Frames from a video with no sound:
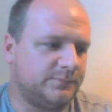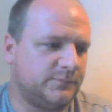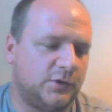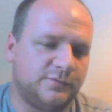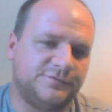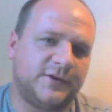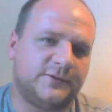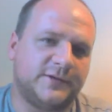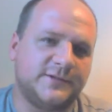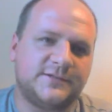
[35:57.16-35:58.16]
of
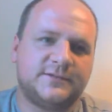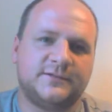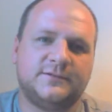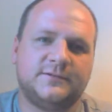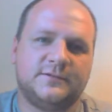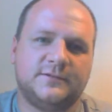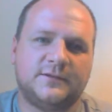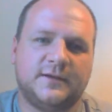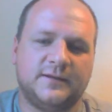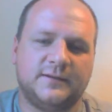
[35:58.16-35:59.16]
Focus,
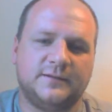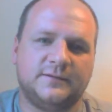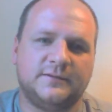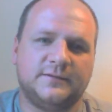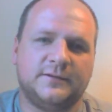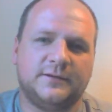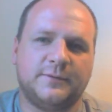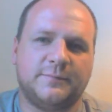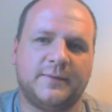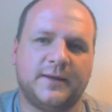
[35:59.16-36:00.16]
and I'll
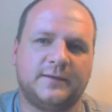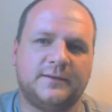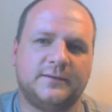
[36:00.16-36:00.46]
be back